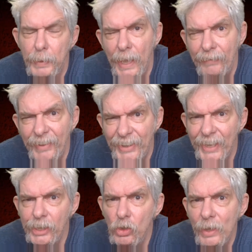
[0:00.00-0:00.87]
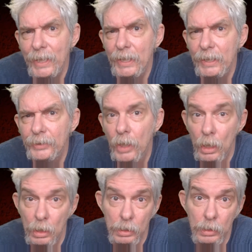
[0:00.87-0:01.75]
But everything you is,
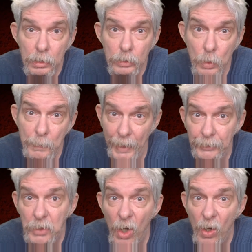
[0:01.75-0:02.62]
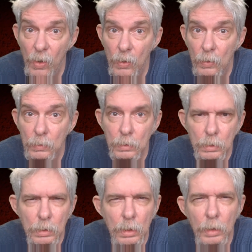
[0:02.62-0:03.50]
you've been told
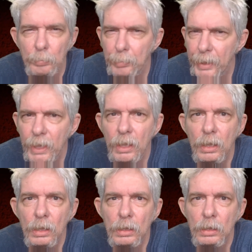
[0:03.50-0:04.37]
to be.